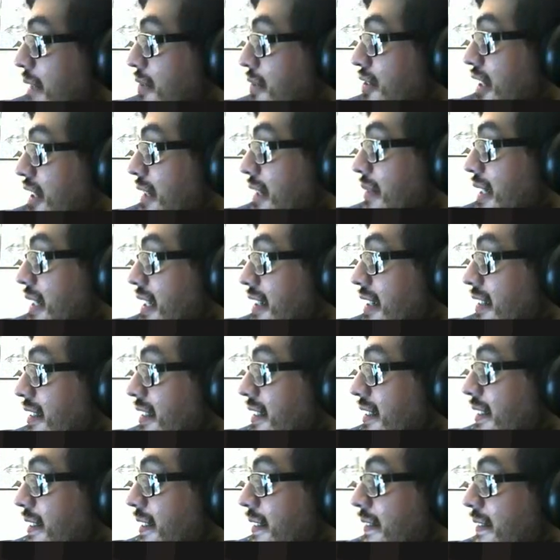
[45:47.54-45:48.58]
streaming.
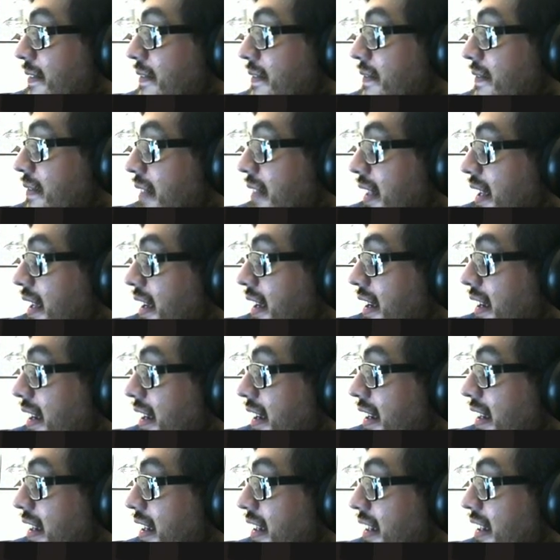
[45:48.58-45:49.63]

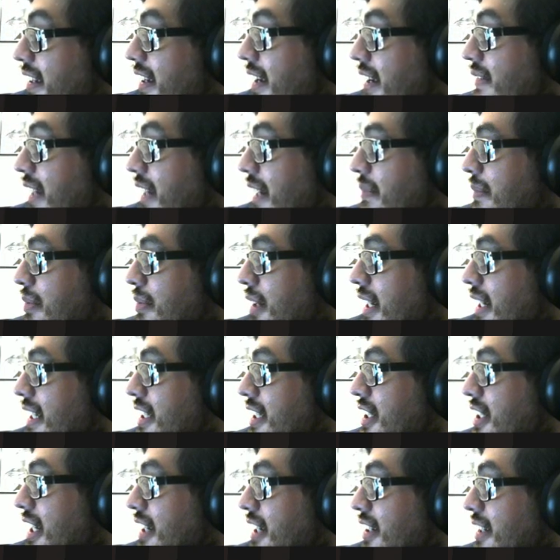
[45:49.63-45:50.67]
You know, I've not played
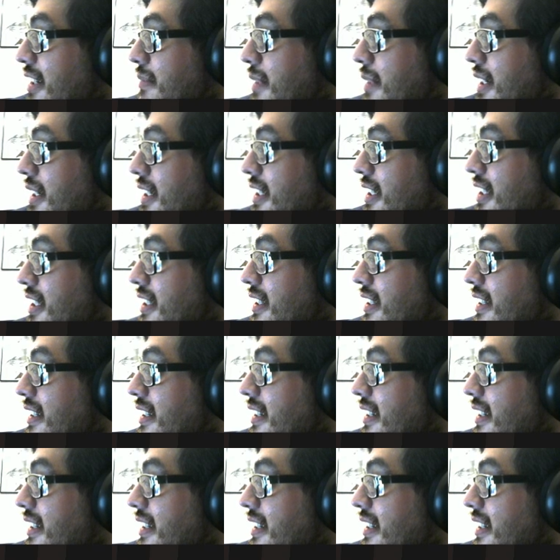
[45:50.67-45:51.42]
Shaolin Monks.